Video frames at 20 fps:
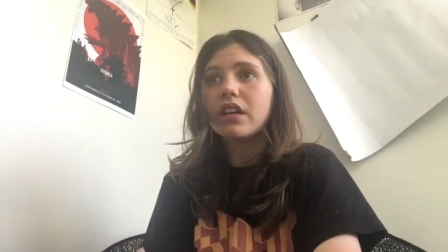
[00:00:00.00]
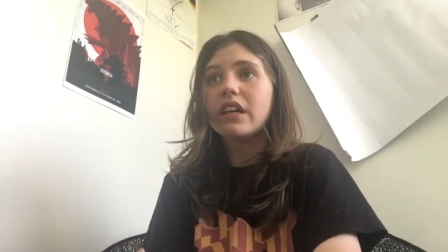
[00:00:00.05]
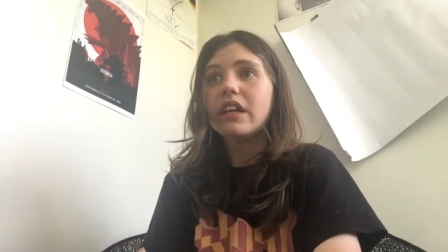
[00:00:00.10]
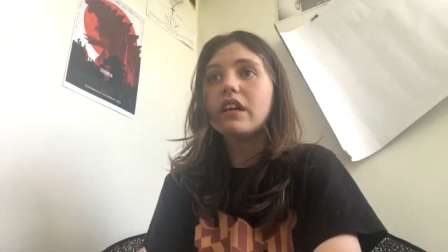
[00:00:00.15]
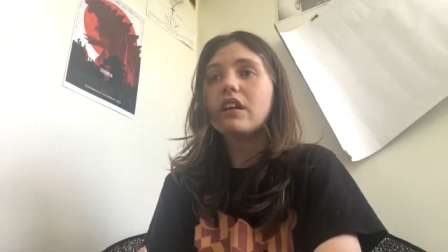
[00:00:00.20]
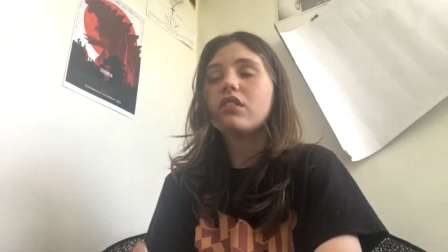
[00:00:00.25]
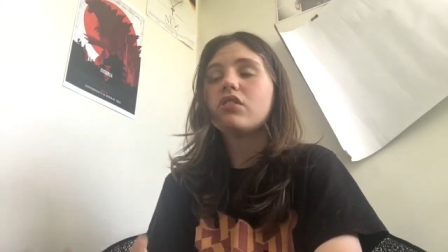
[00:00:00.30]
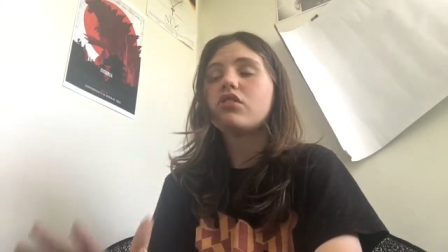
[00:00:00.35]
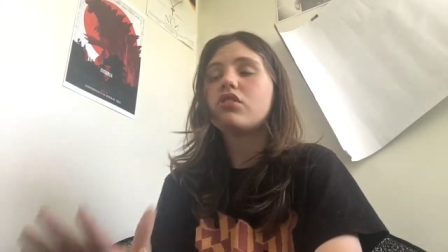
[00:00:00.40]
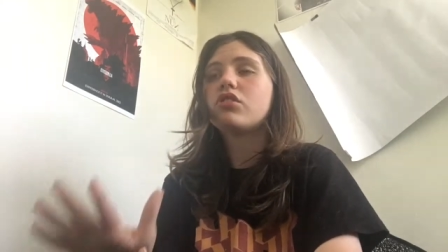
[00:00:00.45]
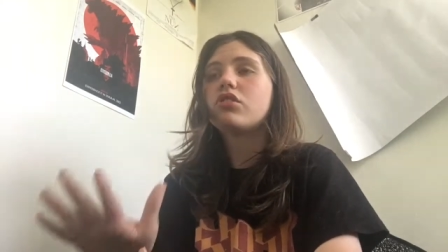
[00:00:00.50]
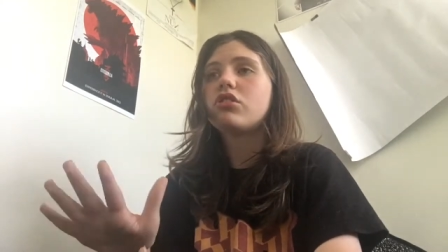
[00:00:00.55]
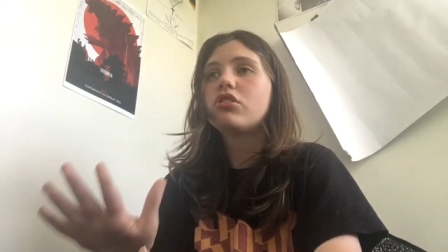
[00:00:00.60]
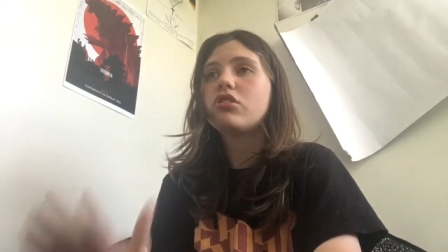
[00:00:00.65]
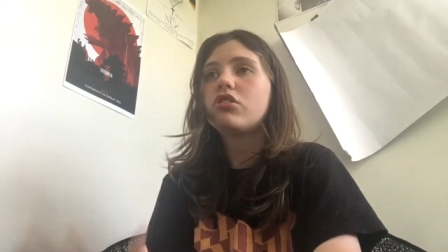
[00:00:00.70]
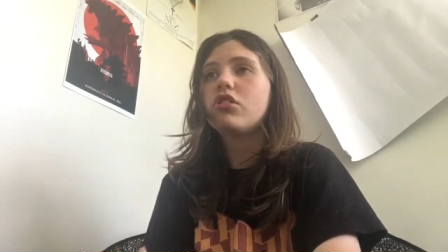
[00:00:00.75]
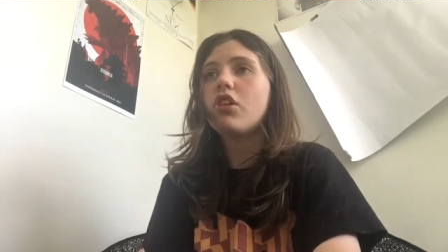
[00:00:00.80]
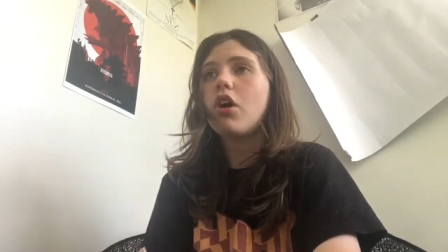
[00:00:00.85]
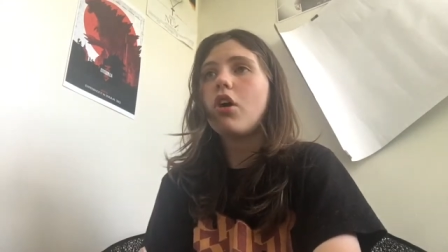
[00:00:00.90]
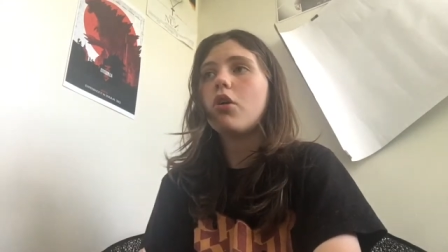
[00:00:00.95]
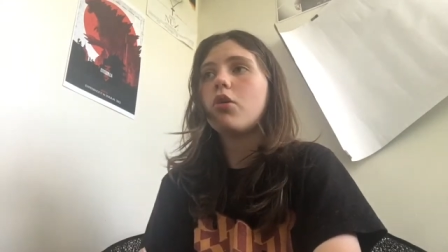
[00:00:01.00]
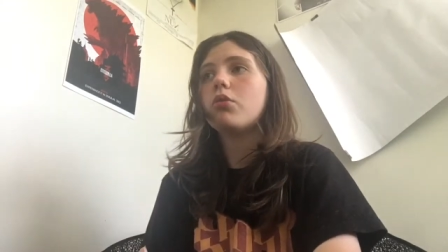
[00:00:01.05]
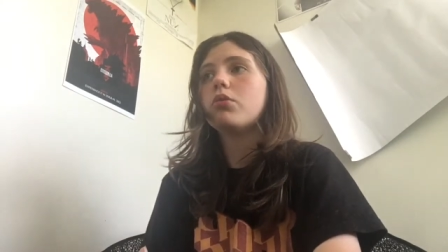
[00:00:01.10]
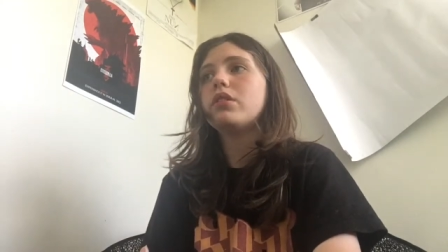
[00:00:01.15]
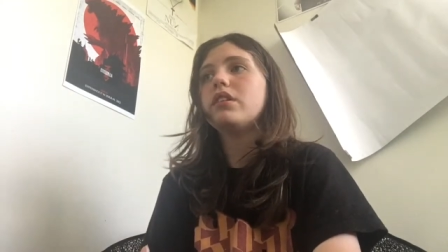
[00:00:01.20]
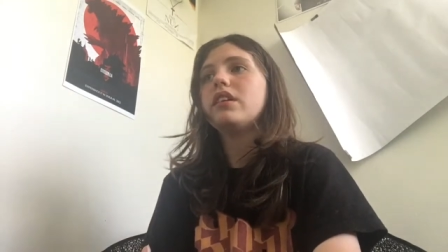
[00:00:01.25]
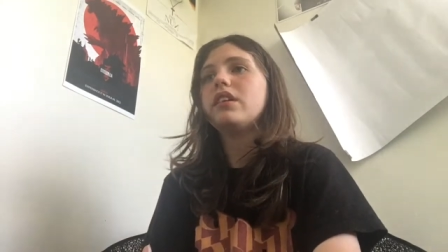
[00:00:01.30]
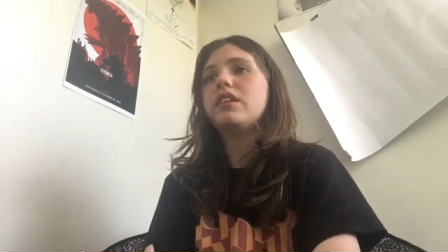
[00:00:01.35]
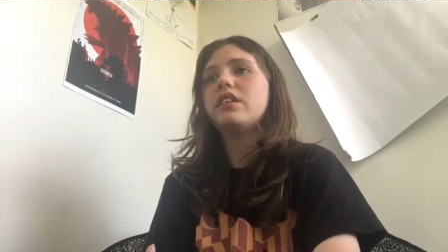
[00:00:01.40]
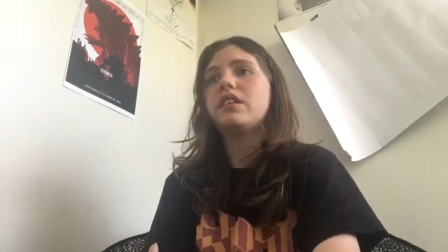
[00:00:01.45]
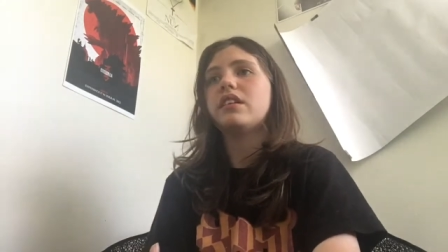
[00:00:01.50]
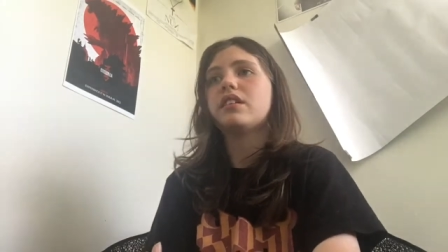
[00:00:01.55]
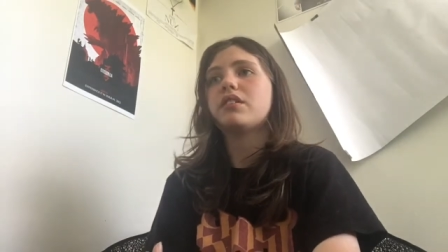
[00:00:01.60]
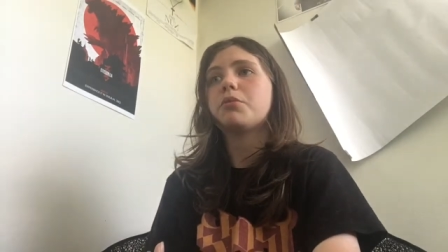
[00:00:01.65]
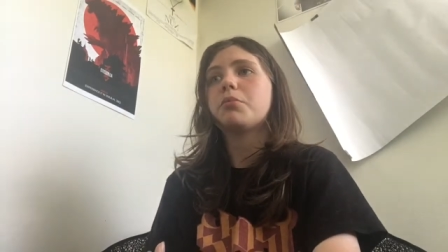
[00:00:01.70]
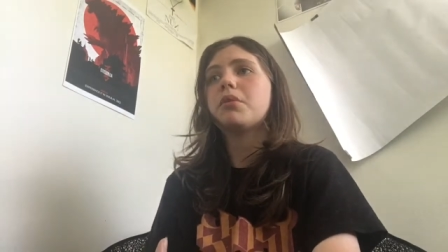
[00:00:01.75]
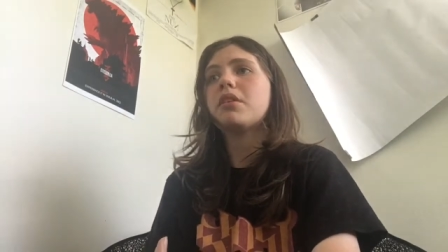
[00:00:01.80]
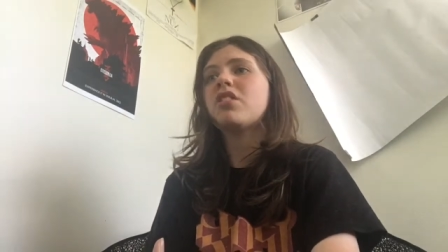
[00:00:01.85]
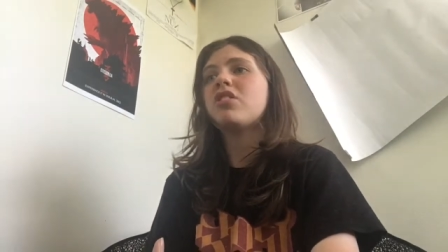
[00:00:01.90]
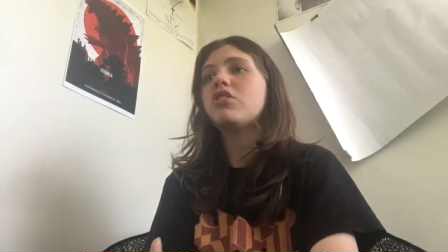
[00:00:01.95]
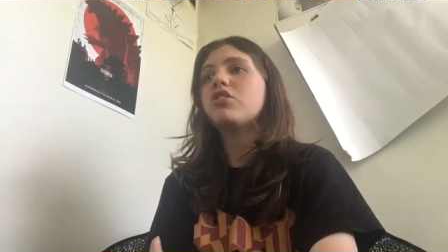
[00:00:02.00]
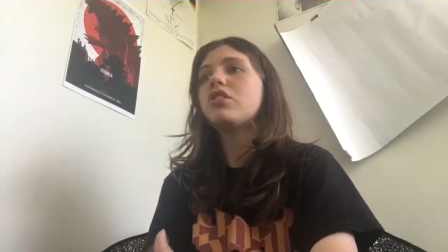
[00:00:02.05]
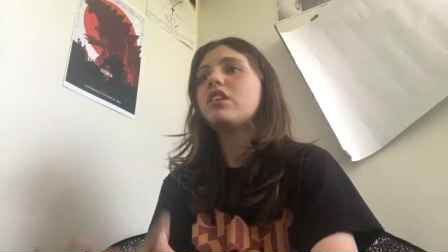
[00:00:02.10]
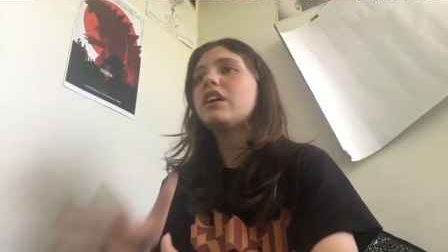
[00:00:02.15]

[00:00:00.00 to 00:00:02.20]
It's so tedious because